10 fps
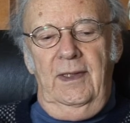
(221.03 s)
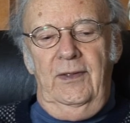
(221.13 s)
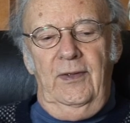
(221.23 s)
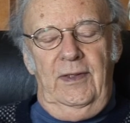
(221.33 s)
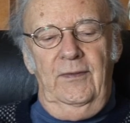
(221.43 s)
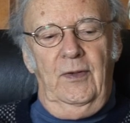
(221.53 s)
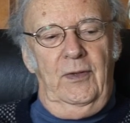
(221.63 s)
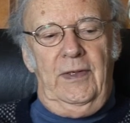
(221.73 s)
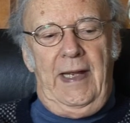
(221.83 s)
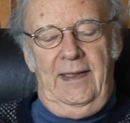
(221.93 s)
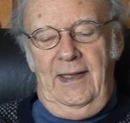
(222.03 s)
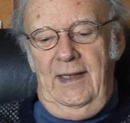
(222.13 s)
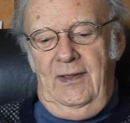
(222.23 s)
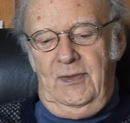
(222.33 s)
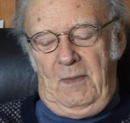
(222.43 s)
you, even though you're not
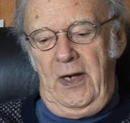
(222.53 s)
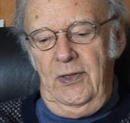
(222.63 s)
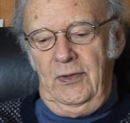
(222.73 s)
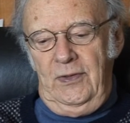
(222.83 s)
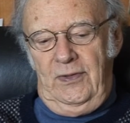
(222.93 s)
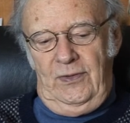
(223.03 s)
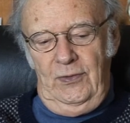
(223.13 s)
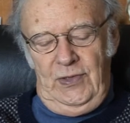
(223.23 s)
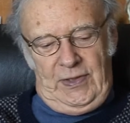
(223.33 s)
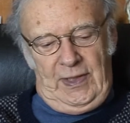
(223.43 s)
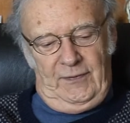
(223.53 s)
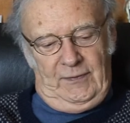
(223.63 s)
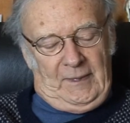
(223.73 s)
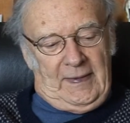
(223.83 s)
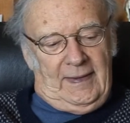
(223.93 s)
that smart, you can do stuff,
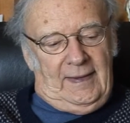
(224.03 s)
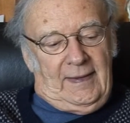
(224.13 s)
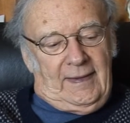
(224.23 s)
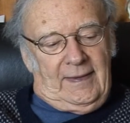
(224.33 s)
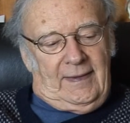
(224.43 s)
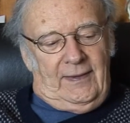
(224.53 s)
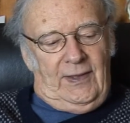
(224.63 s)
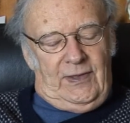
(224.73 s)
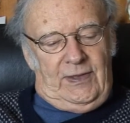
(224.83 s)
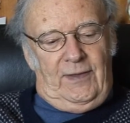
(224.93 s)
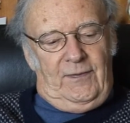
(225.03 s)
get stuff